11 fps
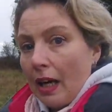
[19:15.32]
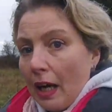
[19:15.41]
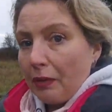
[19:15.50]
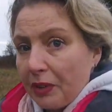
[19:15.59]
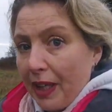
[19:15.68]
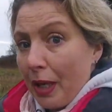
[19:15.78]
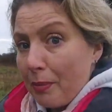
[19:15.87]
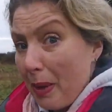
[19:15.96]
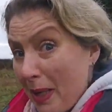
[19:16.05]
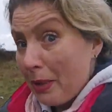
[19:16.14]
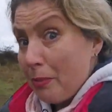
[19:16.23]
I will now
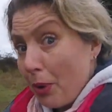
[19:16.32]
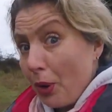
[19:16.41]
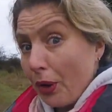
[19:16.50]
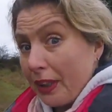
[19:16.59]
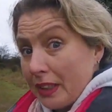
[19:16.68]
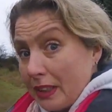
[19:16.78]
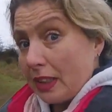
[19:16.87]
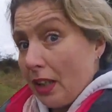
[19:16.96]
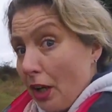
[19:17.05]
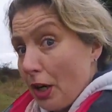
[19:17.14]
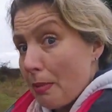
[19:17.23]
pinpoint
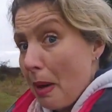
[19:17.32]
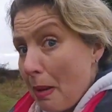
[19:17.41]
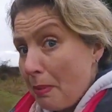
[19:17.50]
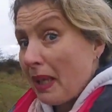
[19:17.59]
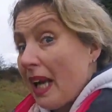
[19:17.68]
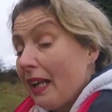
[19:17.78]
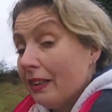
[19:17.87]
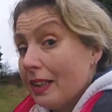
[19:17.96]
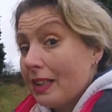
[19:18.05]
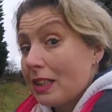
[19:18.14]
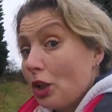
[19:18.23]
on a map again
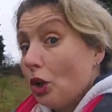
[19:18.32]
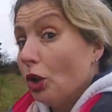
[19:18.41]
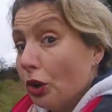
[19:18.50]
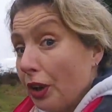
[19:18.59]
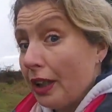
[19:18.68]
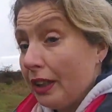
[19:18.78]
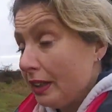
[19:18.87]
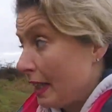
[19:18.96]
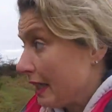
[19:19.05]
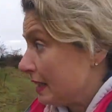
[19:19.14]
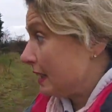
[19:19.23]
this corner
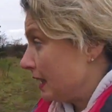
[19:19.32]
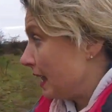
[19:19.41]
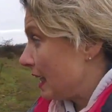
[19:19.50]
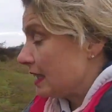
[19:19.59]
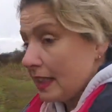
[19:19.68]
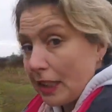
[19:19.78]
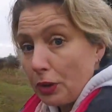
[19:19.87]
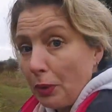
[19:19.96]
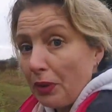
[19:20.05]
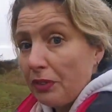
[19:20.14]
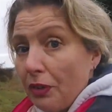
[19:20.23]
next to the
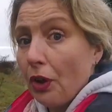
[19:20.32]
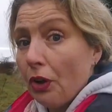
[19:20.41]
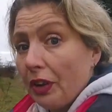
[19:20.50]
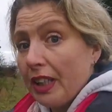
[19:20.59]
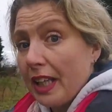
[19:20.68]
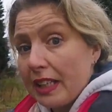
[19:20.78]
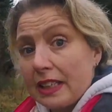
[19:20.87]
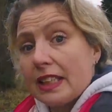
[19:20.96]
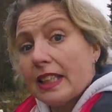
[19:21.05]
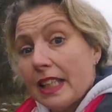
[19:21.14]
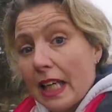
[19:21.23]
A614 and next
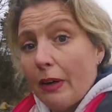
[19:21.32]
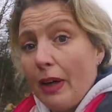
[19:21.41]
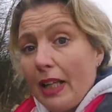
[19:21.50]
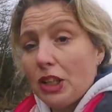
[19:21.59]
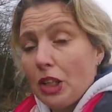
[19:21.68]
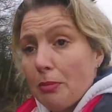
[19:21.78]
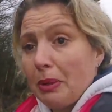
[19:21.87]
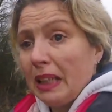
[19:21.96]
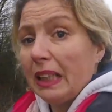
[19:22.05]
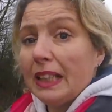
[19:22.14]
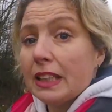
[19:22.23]
to the now
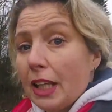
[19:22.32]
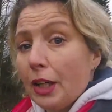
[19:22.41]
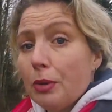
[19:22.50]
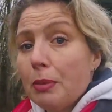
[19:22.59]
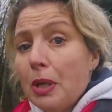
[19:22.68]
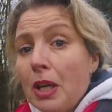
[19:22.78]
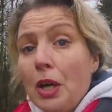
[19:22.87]
HMP Lindholme,